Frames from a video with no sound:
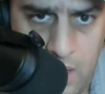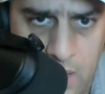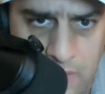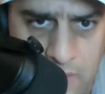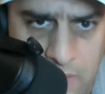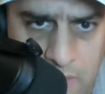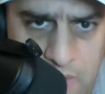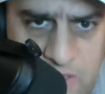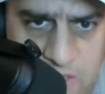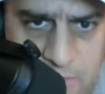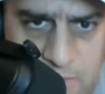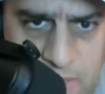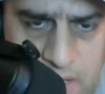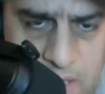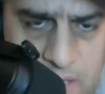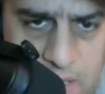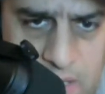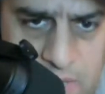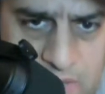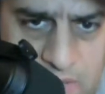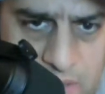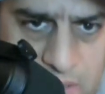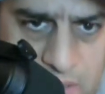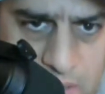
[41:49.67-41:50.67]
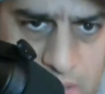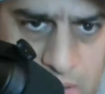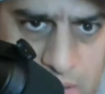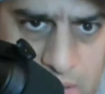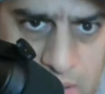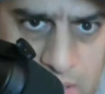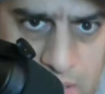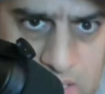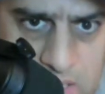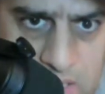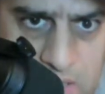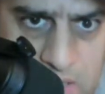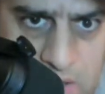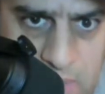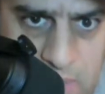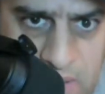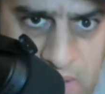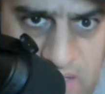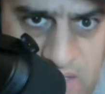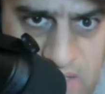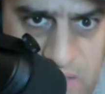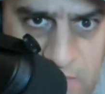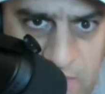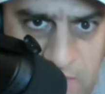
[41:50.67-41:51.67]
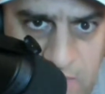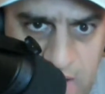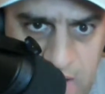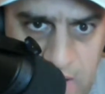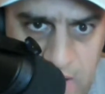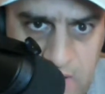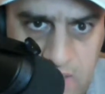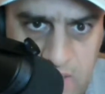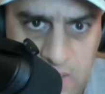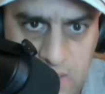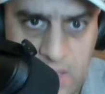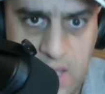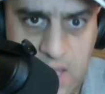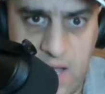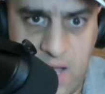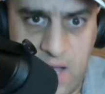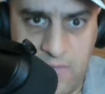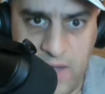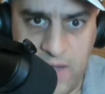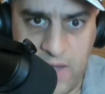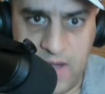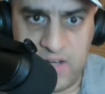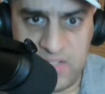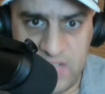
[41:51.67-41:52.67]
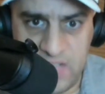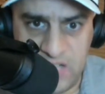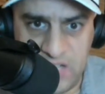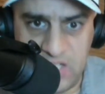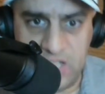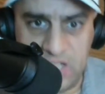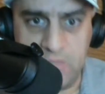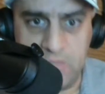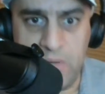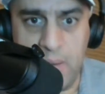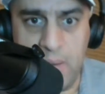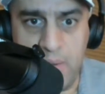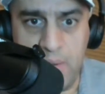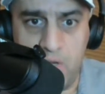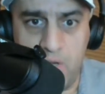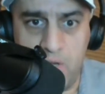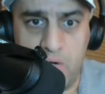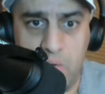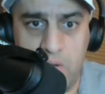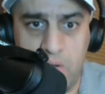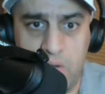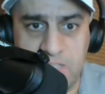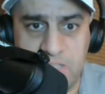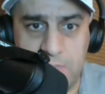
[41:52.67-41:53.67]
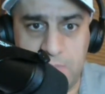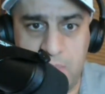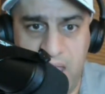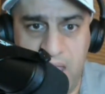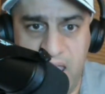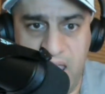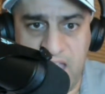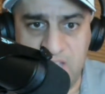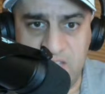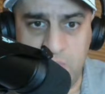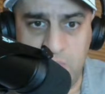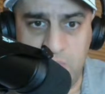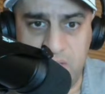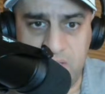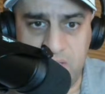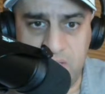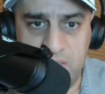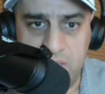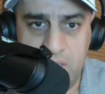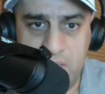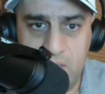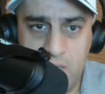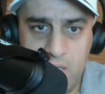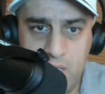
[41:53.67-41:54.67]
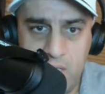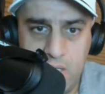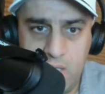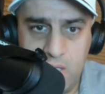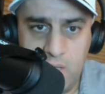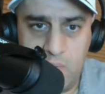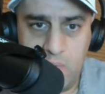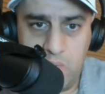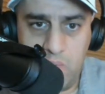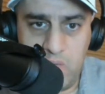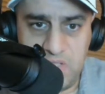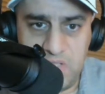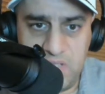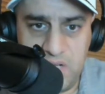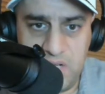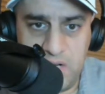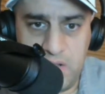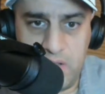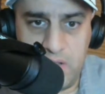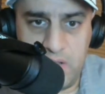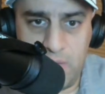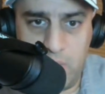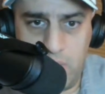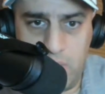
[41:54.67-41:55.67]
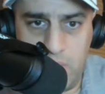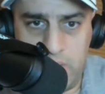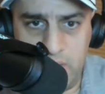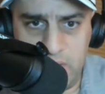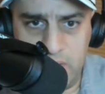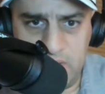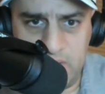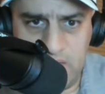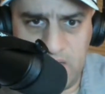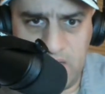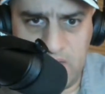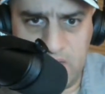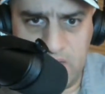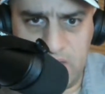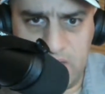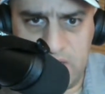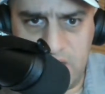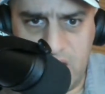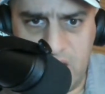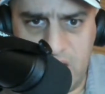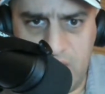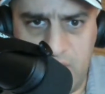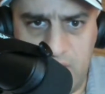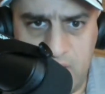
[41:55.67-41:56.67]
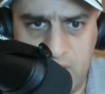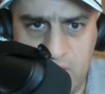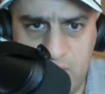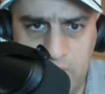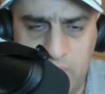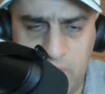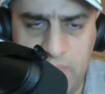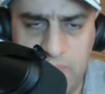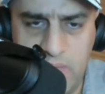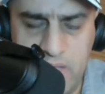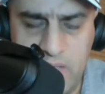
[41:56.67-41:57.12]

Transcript: Now, of course, speaking of legendary Mexican fighters, a fighter Sanchez probably would have crossed paths with was none other than Julio Cesar Chavez.